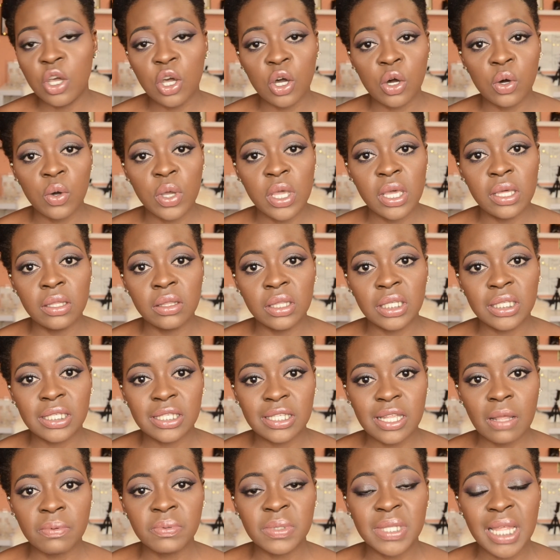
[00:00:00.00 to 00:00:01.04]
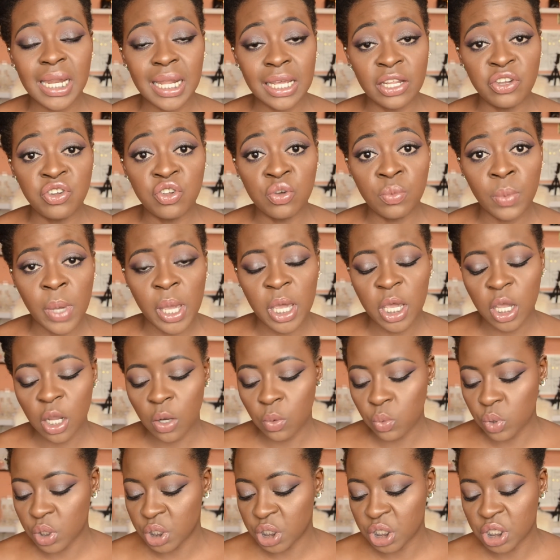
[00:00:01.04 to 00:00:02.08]
go in the steps that I do my hair,
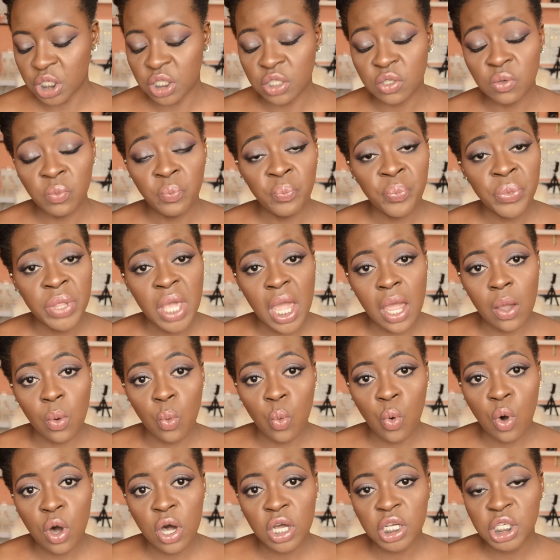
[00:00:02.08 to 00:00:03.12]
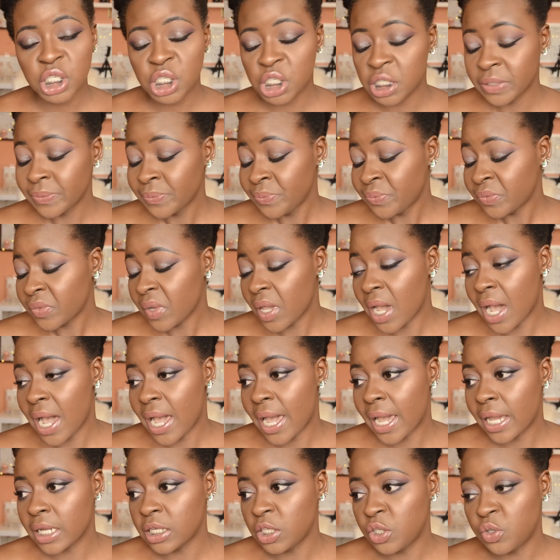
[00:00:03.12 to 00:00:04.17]
which is I wash,
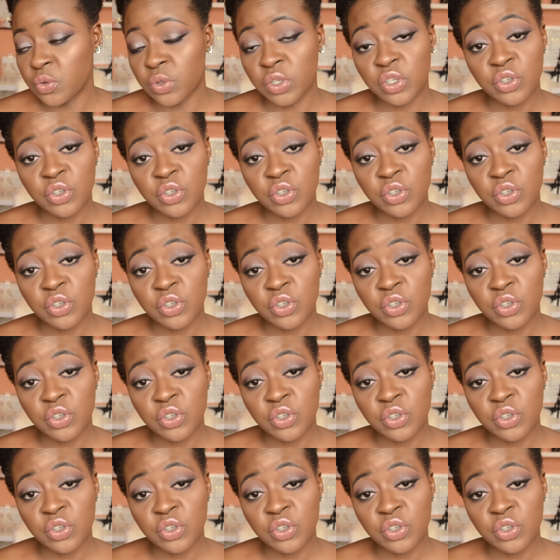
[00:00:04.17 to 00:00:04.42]
I do a